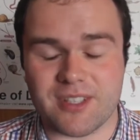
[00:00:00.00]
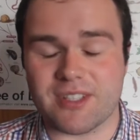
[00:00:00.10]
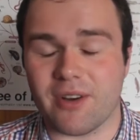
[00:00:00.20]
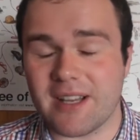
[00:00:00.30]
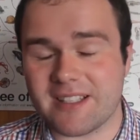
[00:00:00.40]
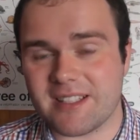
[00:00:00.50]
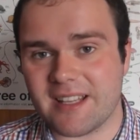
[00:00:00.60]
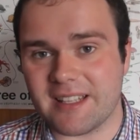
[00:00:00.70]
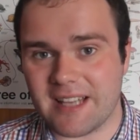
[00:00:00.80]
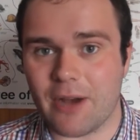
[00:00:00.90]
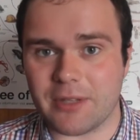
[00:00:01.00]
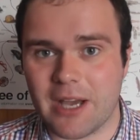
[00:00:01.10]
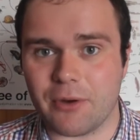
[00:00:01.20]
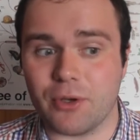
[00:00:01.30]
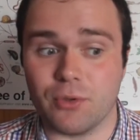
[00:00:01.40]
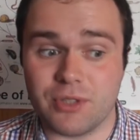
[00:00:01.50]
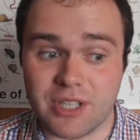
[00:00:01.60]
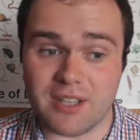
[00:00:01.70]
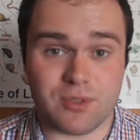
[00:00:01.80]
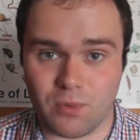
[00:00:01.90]
so I'd say the Yow Yow Who
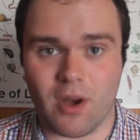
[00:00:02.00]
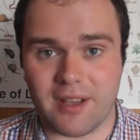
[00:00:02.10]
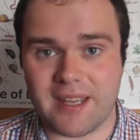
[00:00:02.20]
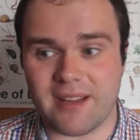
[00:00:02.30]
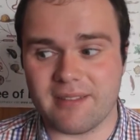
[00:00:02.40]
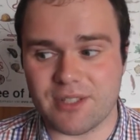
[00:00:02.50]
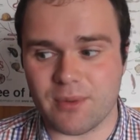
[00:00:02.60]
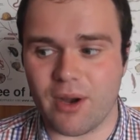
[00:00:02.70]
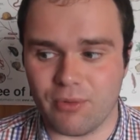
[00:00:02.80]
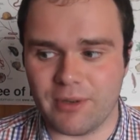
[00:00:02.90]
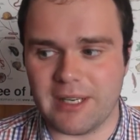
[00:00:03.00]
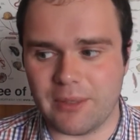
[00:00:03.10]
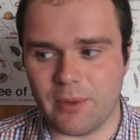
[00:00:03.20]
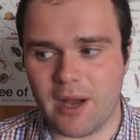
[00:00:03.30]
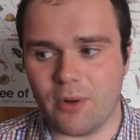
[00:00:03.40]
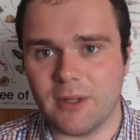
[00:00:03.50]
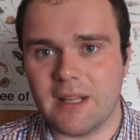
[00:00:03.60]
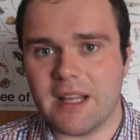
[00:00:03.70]
does work here as well really well.